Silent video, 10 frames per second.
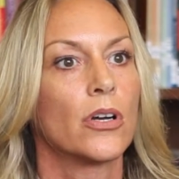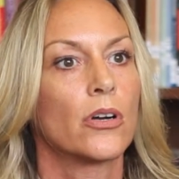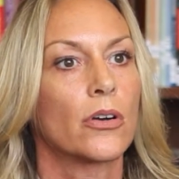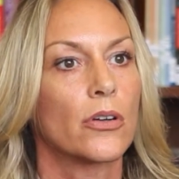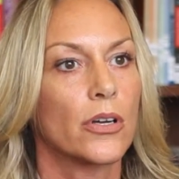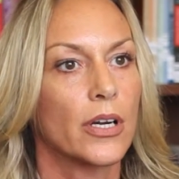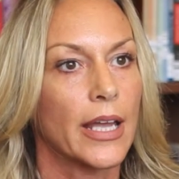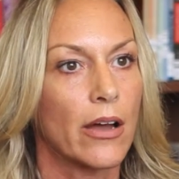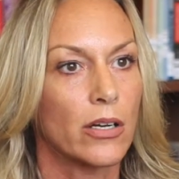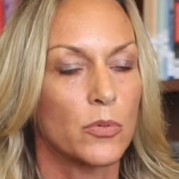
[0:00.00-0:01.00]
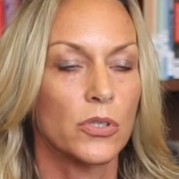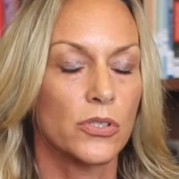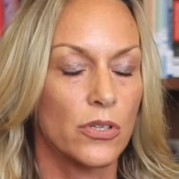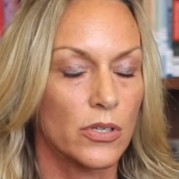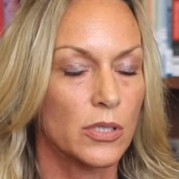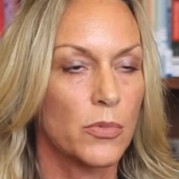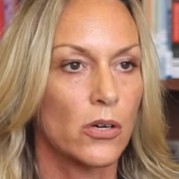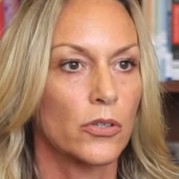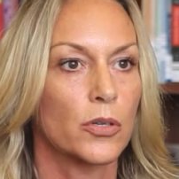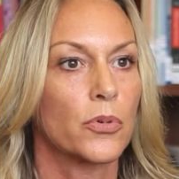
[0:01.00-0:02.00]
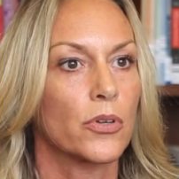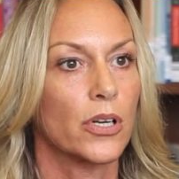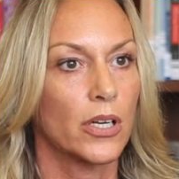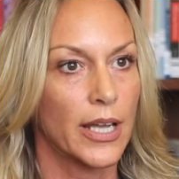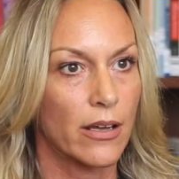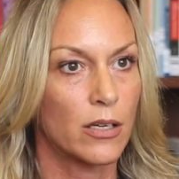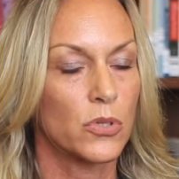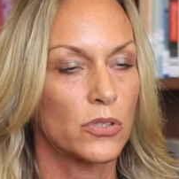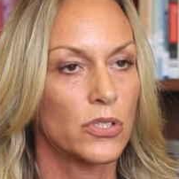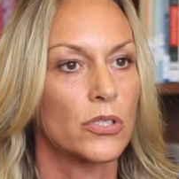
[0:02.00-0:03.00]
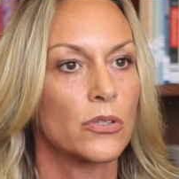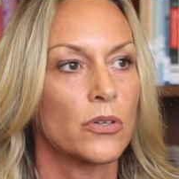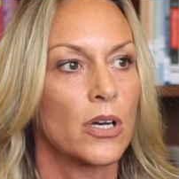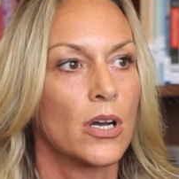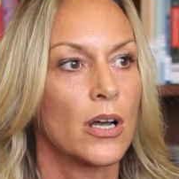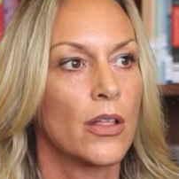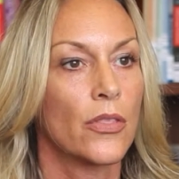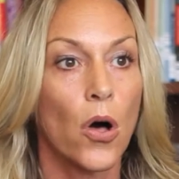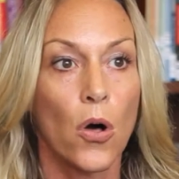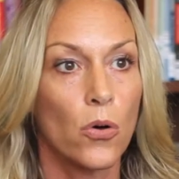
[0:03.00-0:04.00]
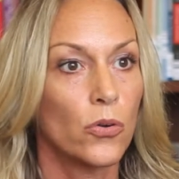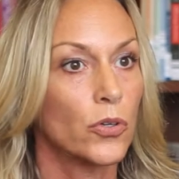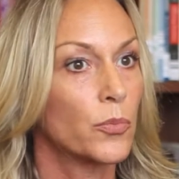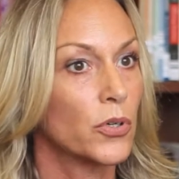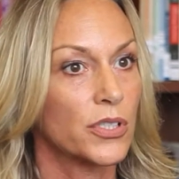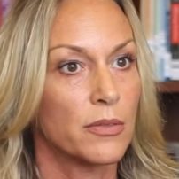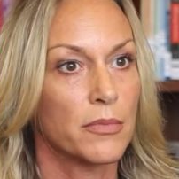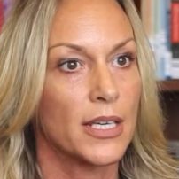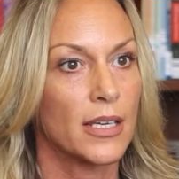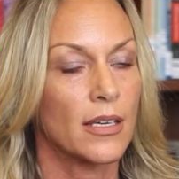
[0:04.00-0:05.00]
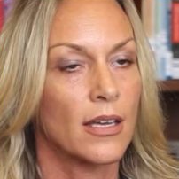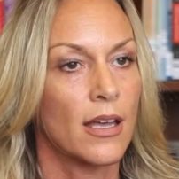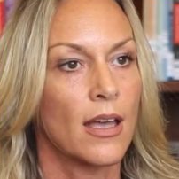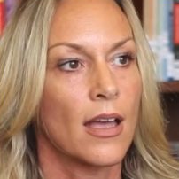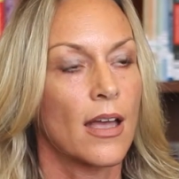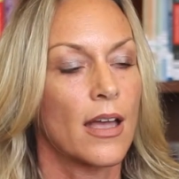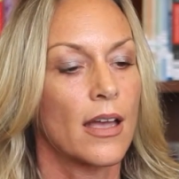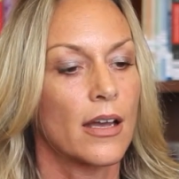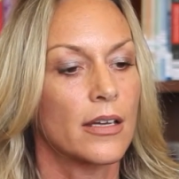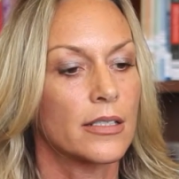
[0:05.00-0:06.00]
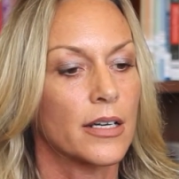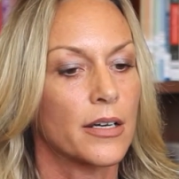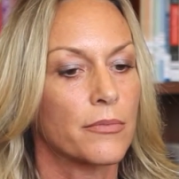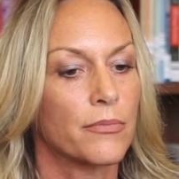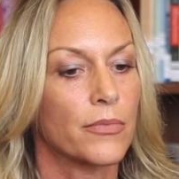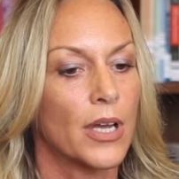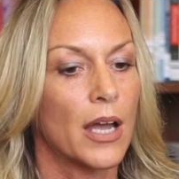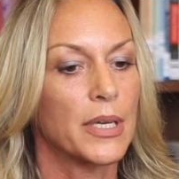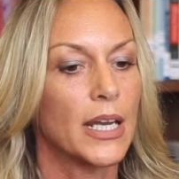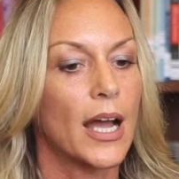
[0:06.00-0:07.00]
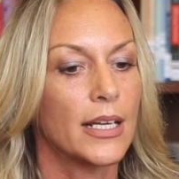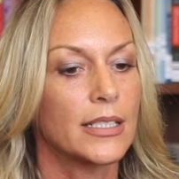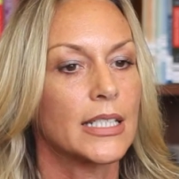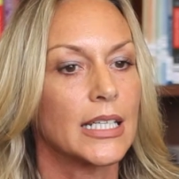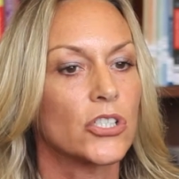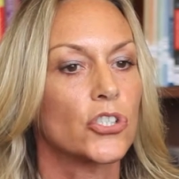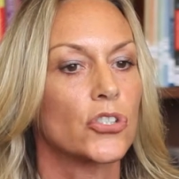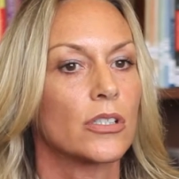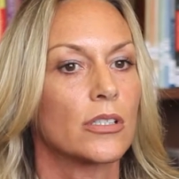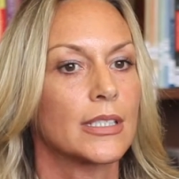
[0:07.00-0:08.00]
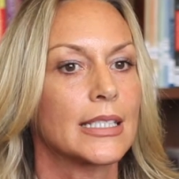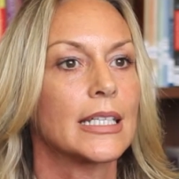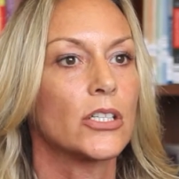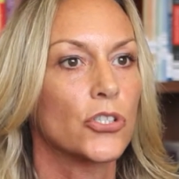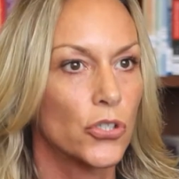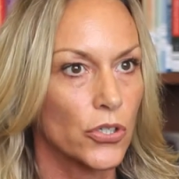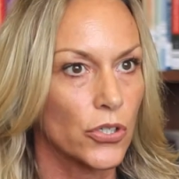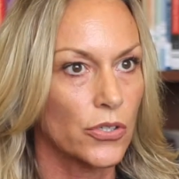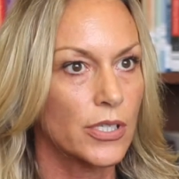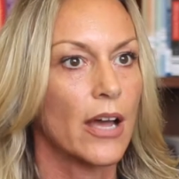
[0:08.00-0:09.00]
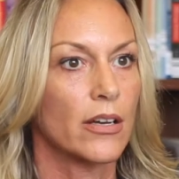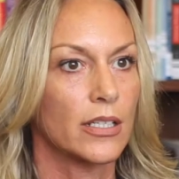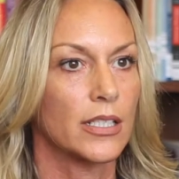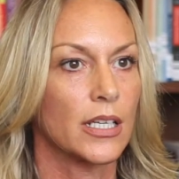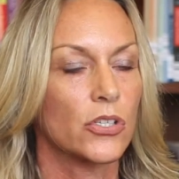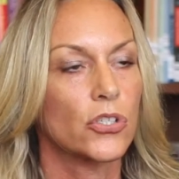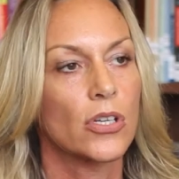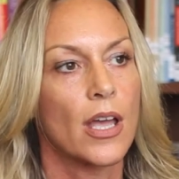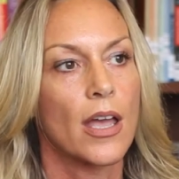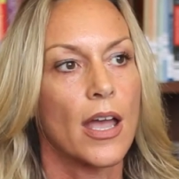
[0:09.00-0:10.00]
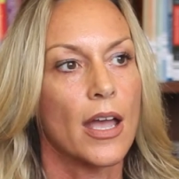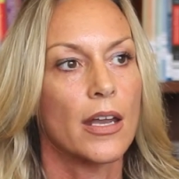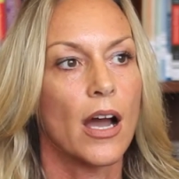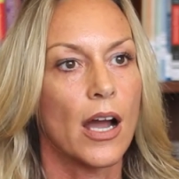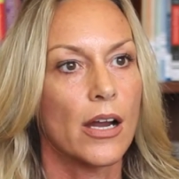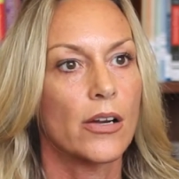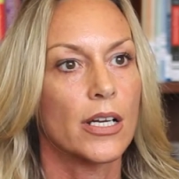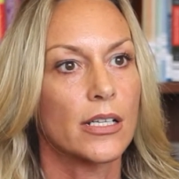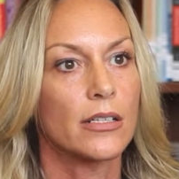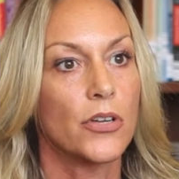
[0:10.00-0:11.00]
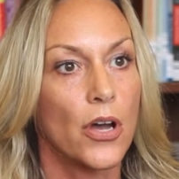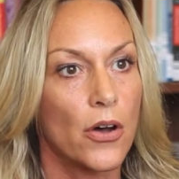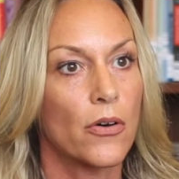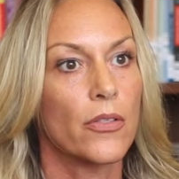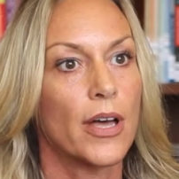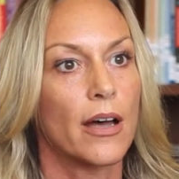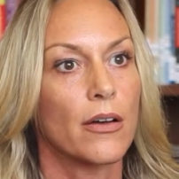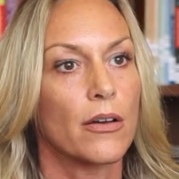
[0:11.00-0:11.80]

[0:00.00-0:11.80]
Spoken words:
or they're accountable to their small group, or they're accountable to the whole group or to me. And I teach teachers how to teach, and I already know that